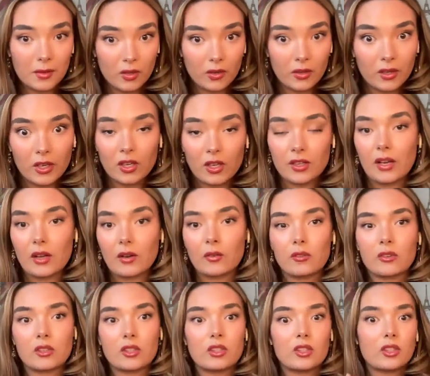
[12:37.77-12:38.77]
career and now a
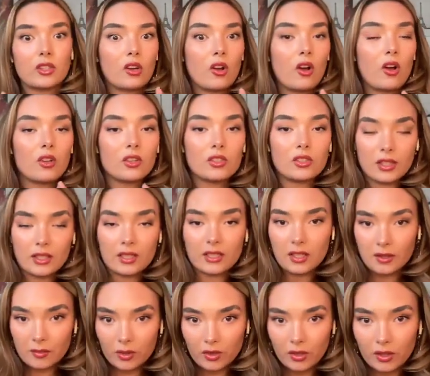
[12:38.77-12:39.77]
really good college
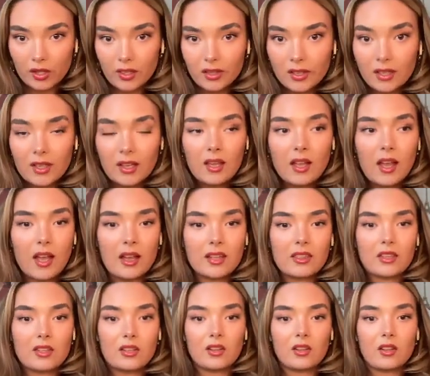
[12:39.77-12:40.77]
academic career, I
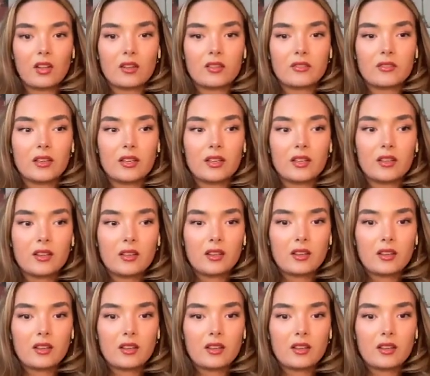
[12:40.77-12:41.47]
think a lot of it,